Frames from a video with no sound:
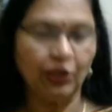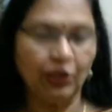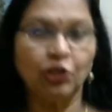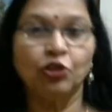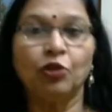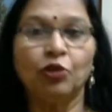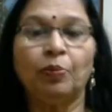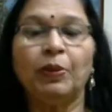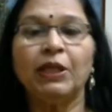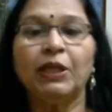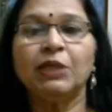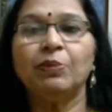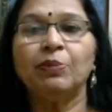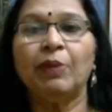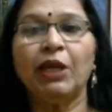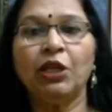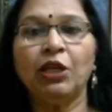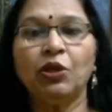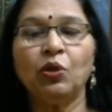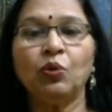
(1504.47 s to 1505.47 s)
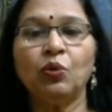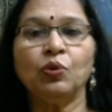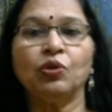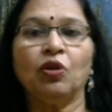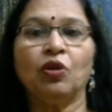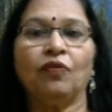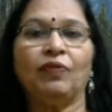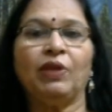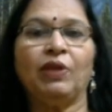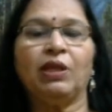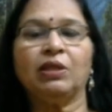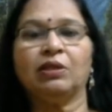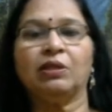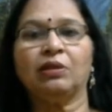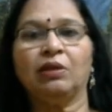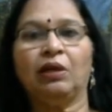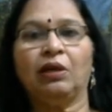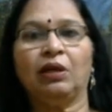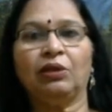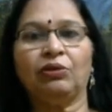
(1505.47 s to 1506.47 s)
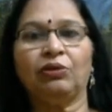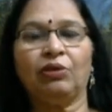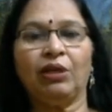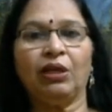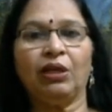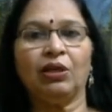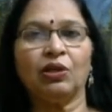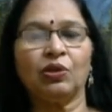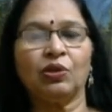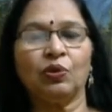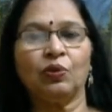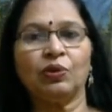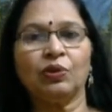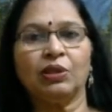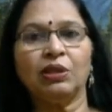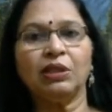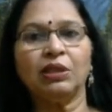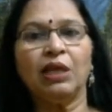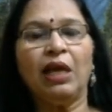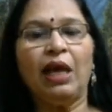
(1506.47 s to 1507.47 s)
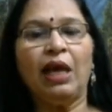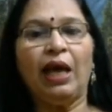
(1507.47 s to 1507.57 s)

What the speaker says: So please make use of these three resources.